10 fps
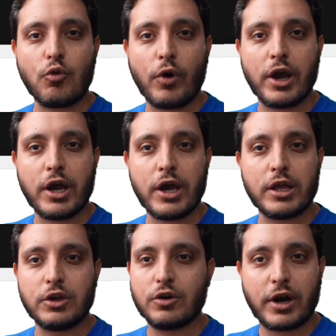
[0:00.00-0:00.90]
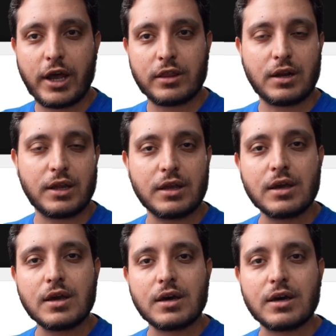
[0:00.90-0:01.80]
when you're handling
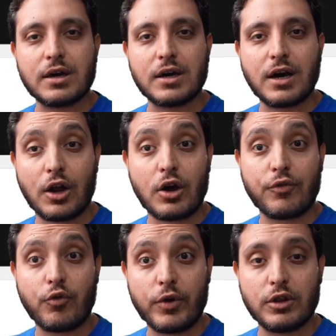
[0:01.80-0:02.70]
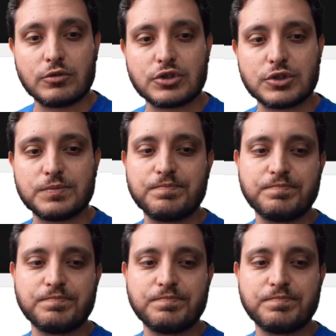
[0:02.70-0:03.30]
a lot of windows.